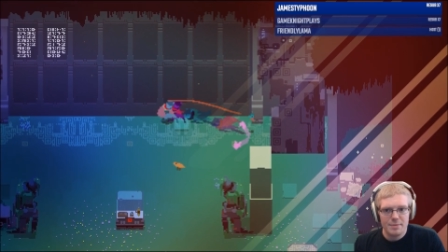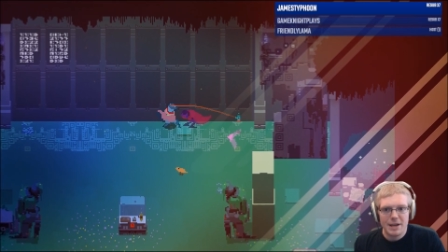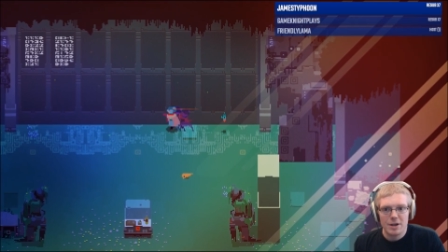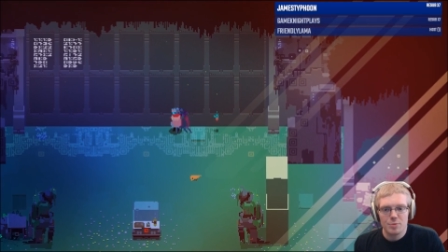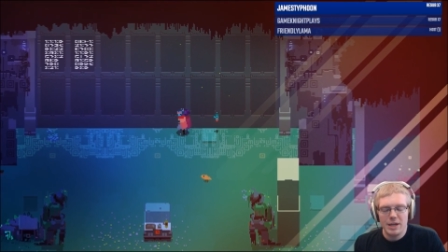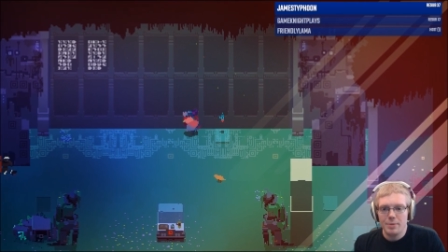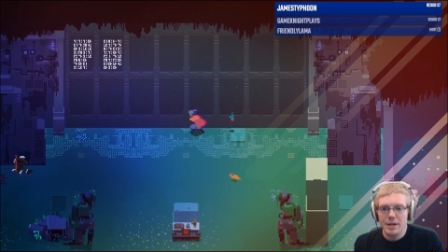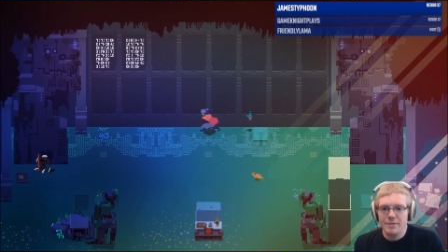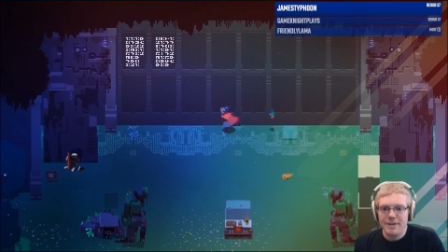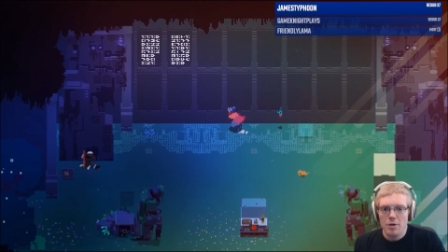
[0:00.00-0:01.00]
because
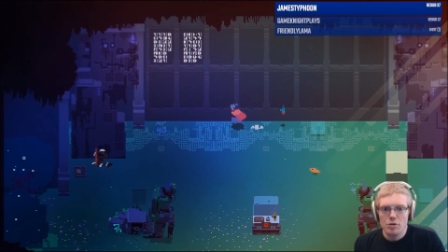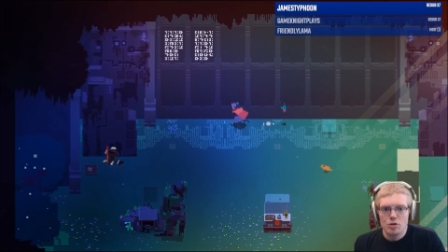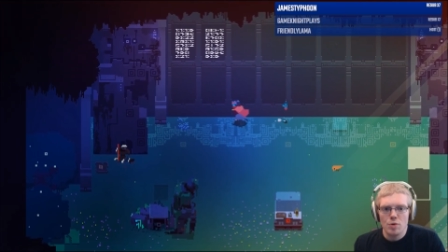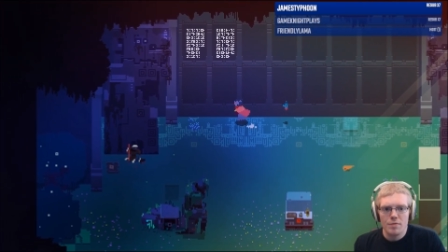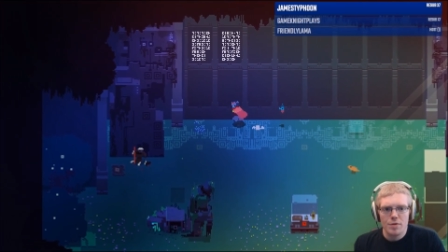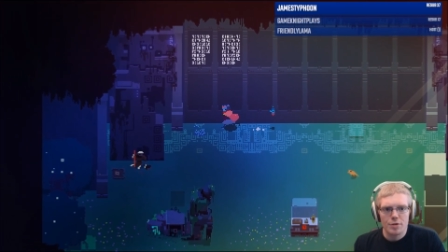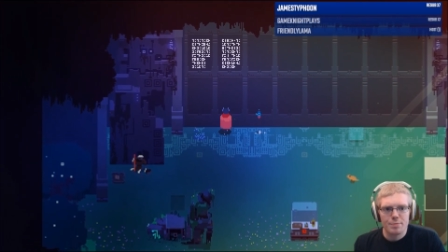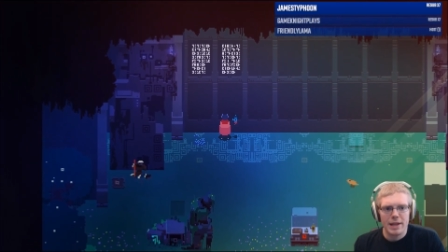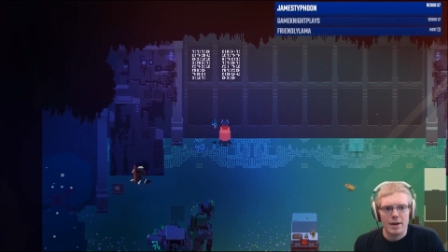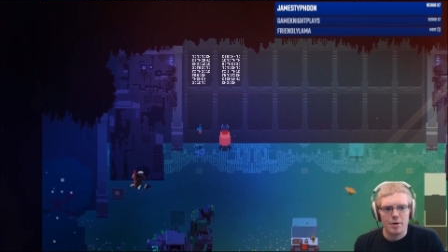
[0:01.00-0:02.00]
we found 2 of those
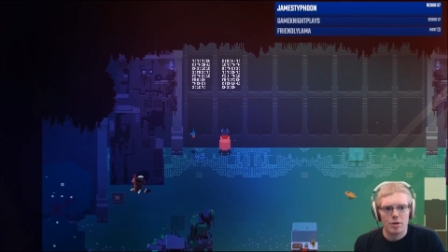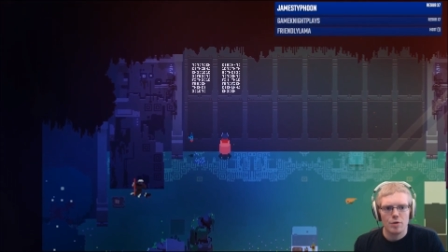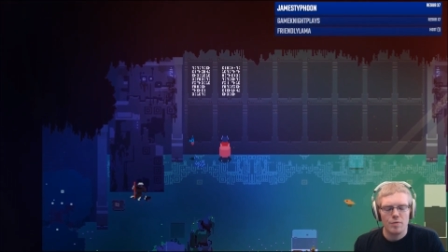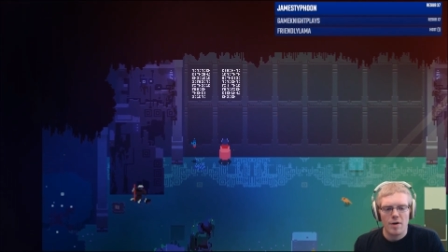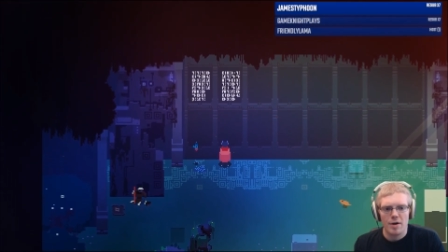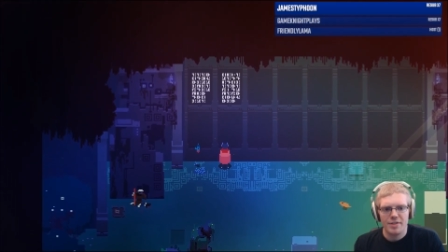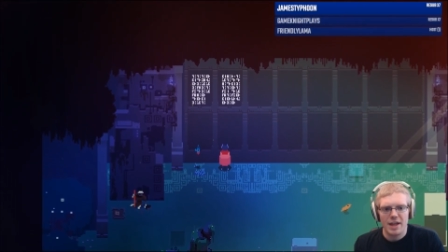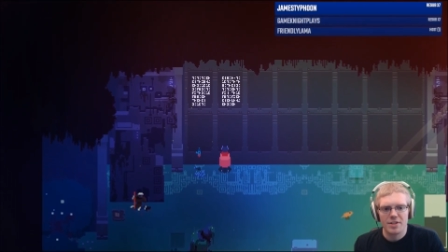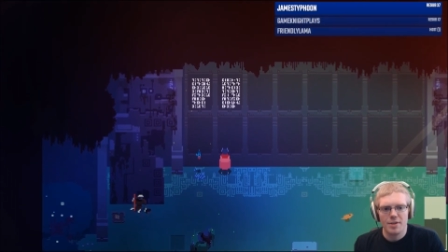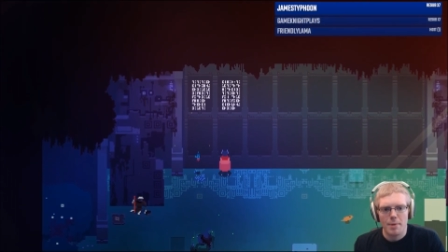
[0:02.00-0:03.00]
pillars so far, and
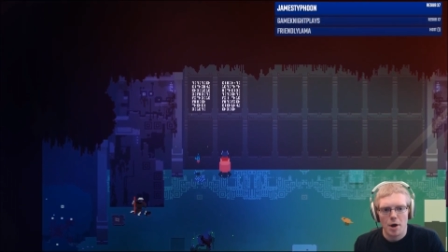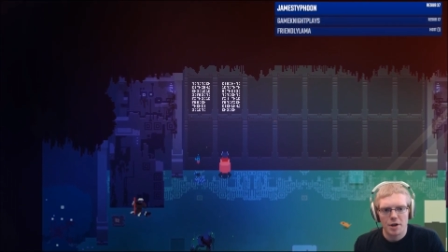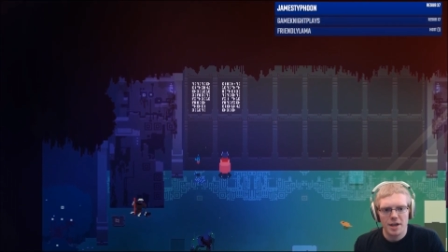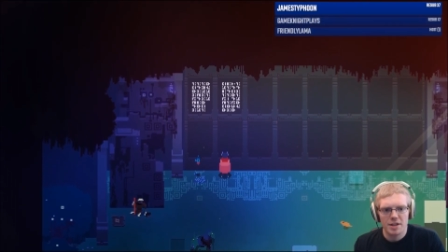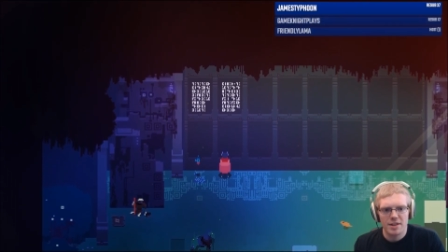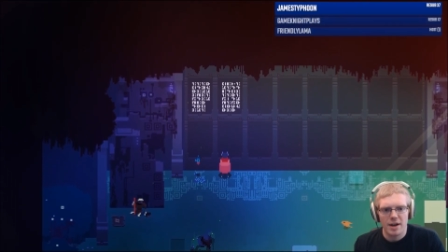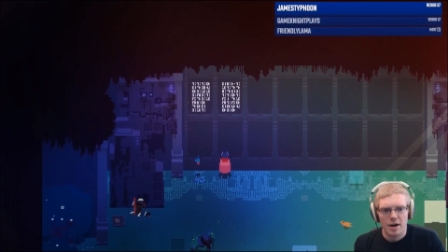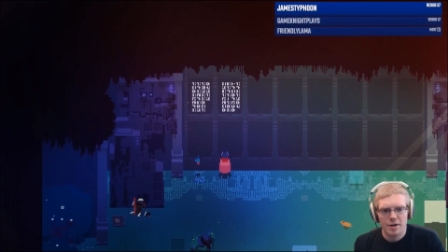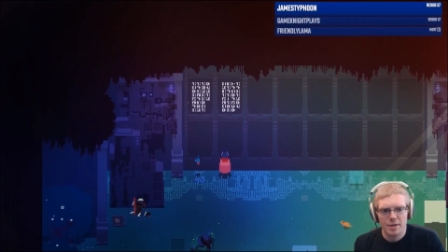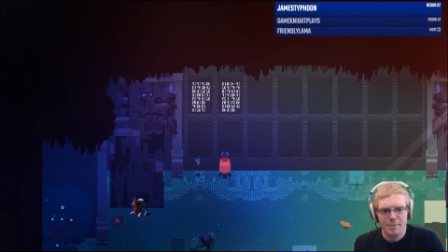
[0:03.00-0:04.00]
that's the markings that
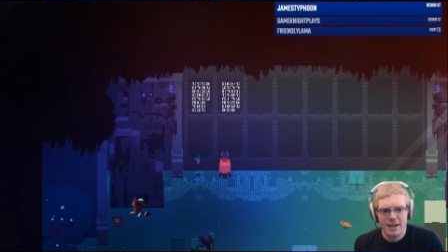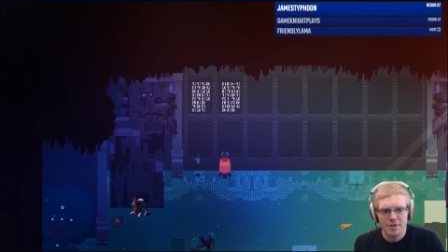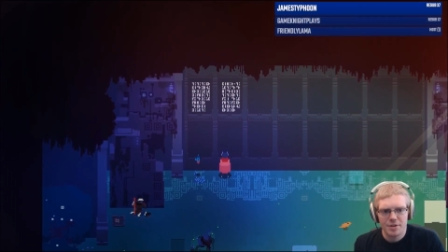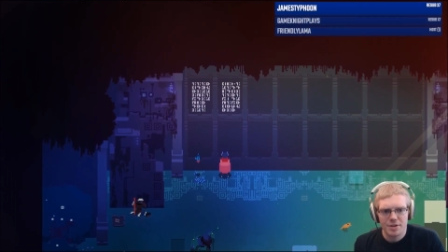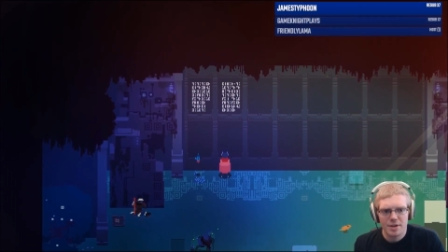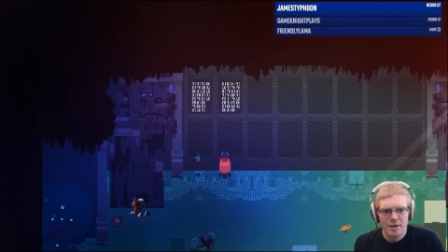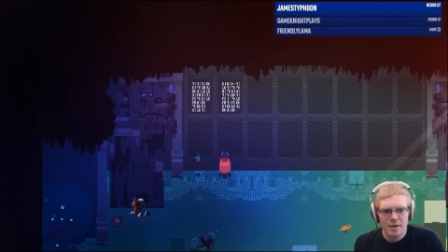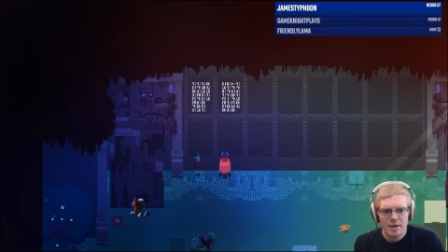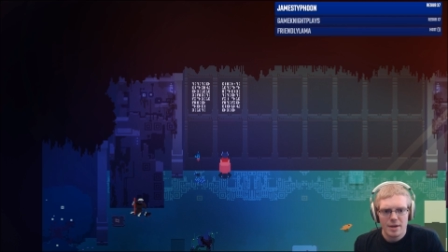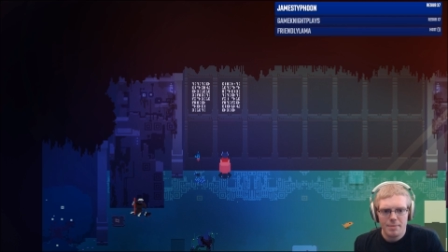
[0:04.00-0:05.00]
are on the pillars,
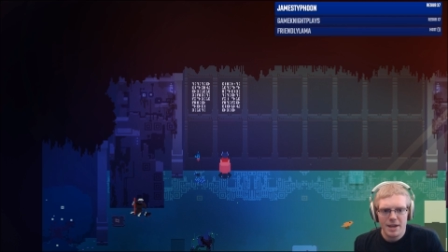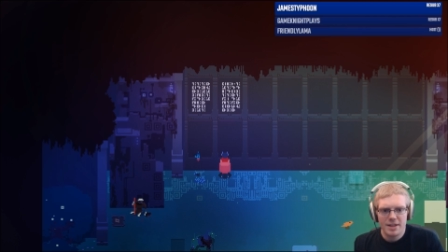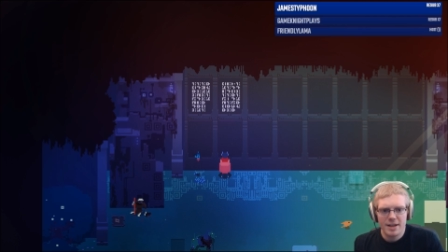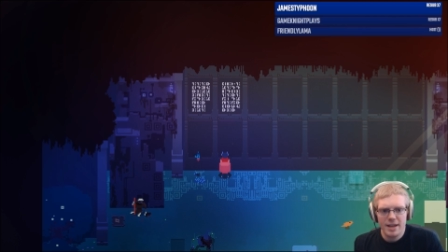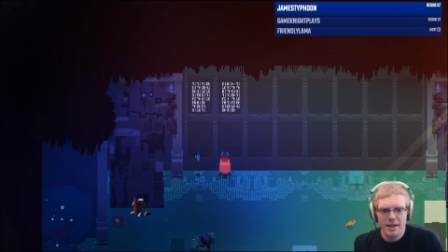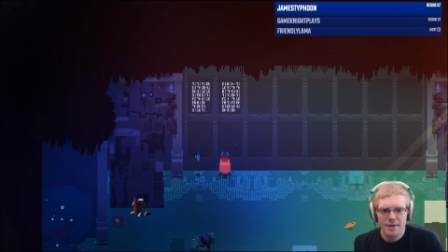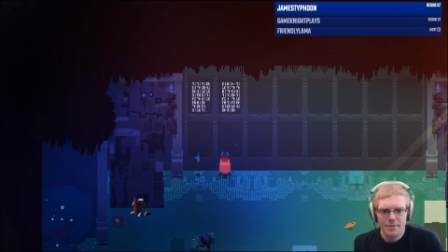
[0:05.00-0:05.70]
basically.